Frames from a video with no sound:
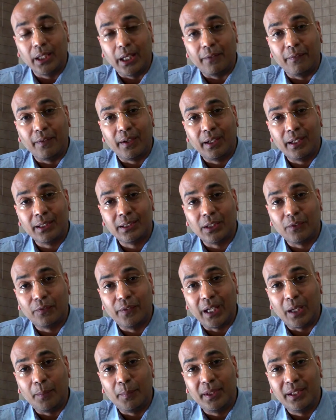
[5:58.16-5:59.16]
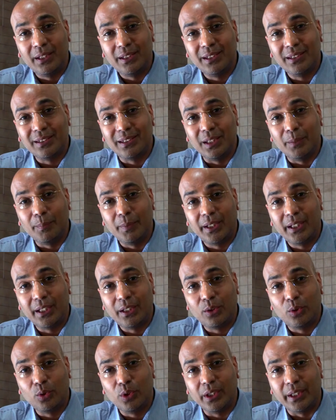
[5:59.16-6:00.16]
The awareness of diabetes is
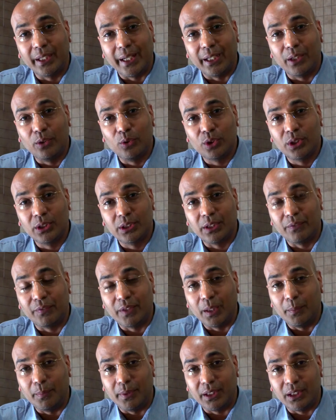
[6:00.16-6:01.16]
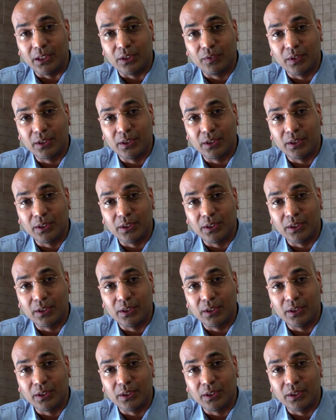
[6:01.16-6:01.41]
limited to the diagnosis of diabetes.